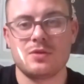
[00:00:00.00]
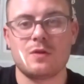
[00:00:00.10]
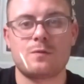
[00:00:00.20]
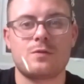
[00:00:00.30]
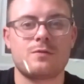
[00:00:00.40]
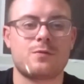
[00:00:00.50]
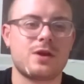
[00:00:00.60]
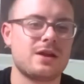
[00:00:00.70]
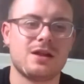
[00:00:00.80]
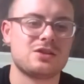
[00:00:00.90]
You know,
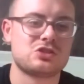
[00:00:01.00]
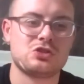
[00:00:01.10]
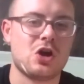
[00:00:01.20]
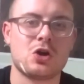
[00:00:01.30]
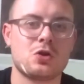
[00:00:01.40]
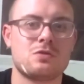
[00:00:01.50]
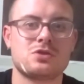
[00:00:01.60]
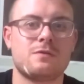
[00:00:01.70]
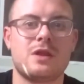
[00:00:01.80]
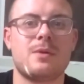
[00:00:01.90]
3-0 is not a good
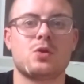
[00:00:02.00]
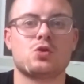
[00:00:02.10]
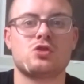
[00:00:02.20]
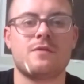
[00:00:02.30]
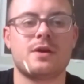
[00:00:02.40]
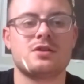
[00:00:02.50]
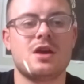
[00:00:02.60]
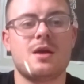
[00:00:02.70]
result for them at Old Trafford.